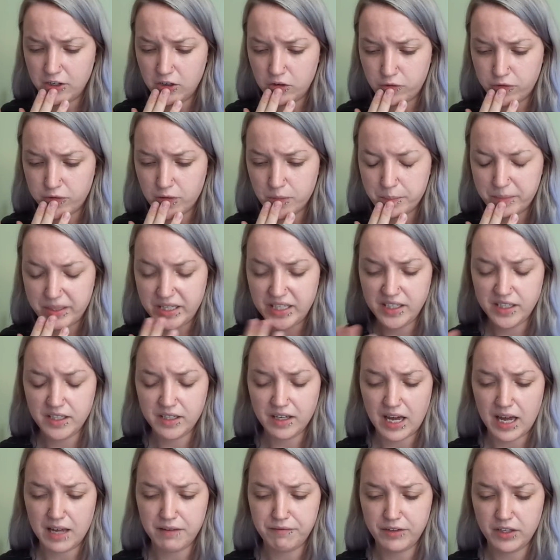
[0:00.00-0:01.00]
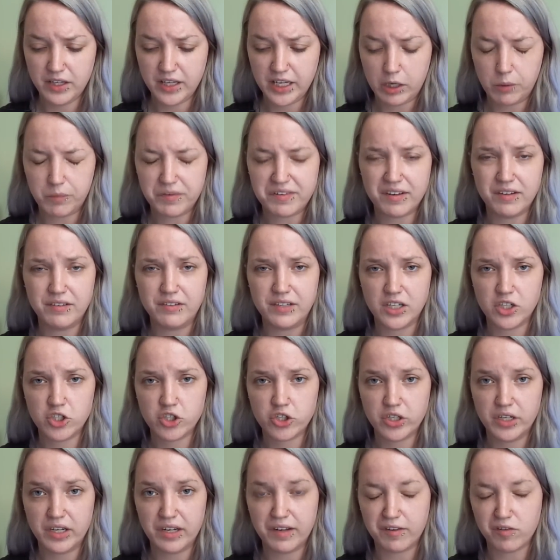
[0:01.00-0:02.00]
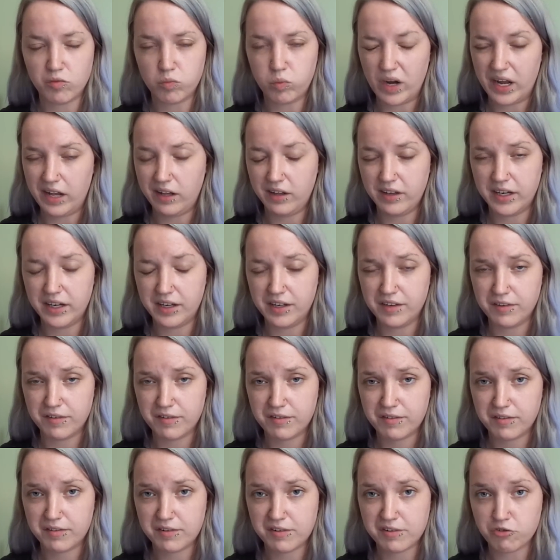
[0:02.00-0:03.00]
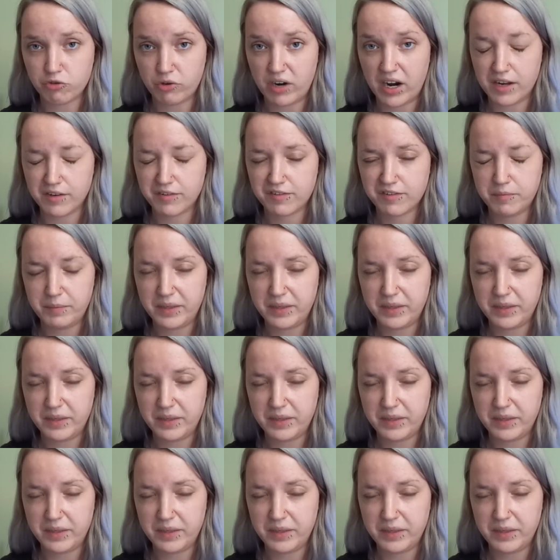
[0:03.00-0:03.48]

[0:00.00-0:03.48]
know, for me, I feel like it was addiction as well as stress,